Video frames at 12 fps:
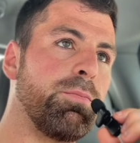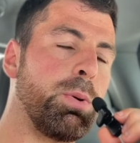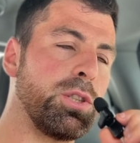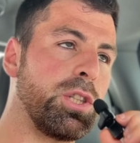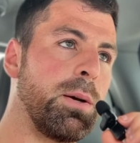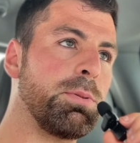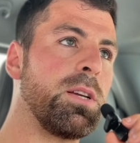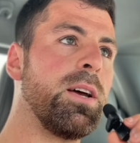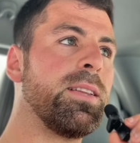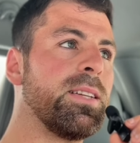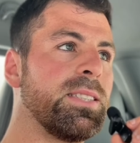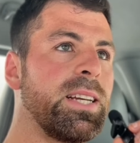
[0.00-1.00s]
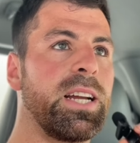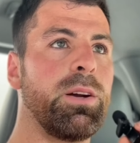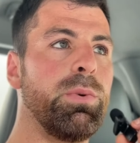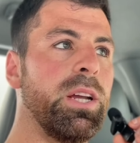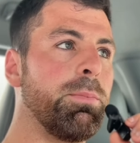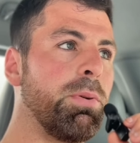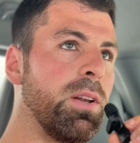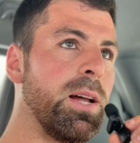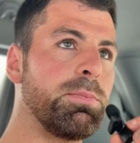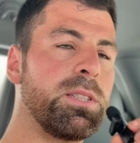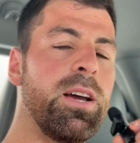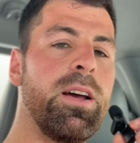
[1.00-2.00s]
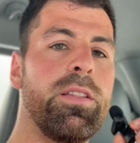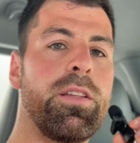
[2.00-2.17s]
push-ups, the second week pull-ups,